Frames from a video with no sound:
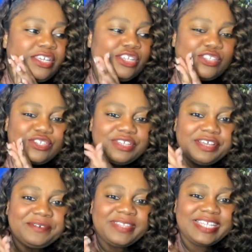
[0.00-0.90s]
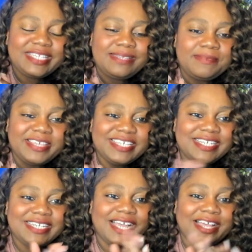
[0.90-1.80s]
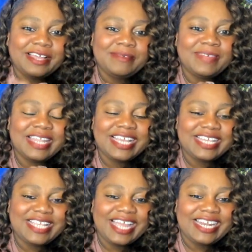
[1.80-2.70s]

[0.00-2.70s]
So this build, like I said,